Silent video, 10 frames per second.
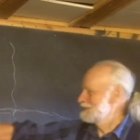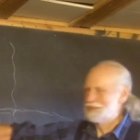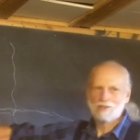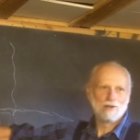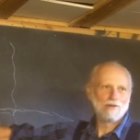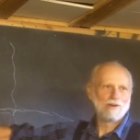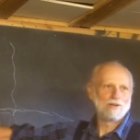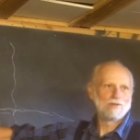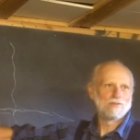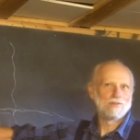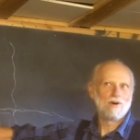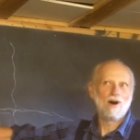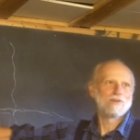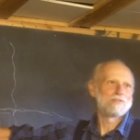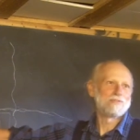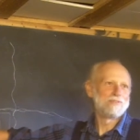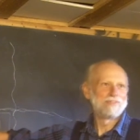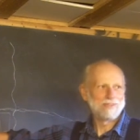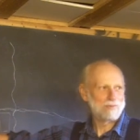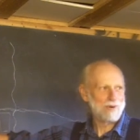The curator's hostel
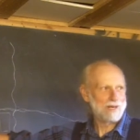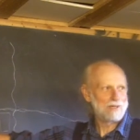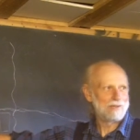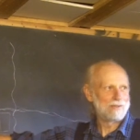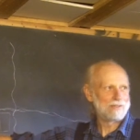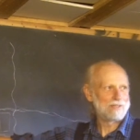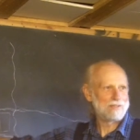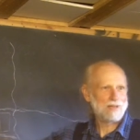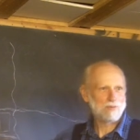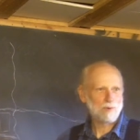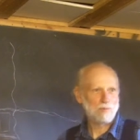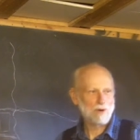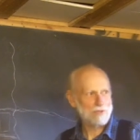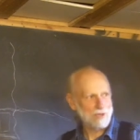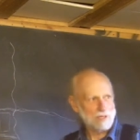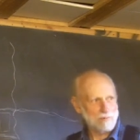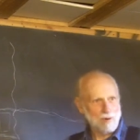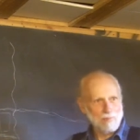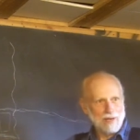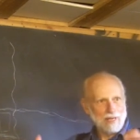is what I call it, because that's the one where I talked
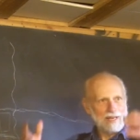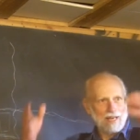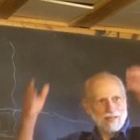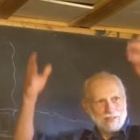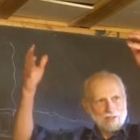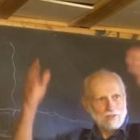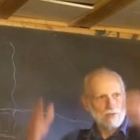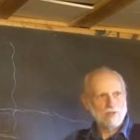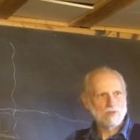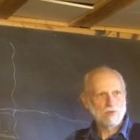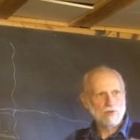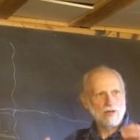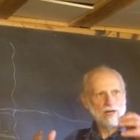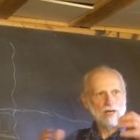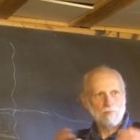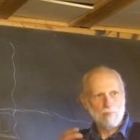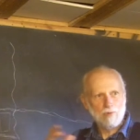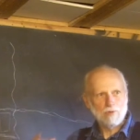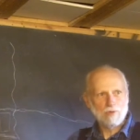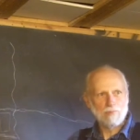about making that 3-story high
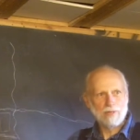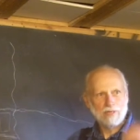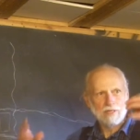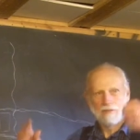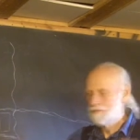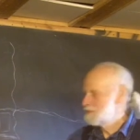poster bed,